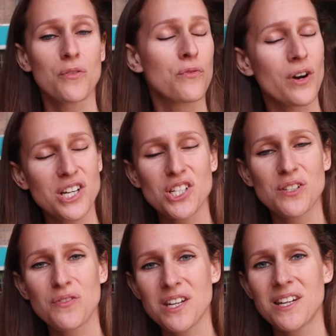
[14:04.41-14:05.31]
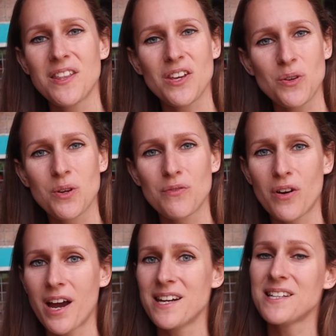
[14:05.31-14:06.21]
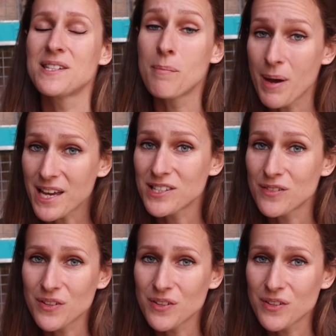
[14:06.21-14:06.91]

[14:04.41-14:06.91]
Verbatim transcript: the freshest feed that you can find is the best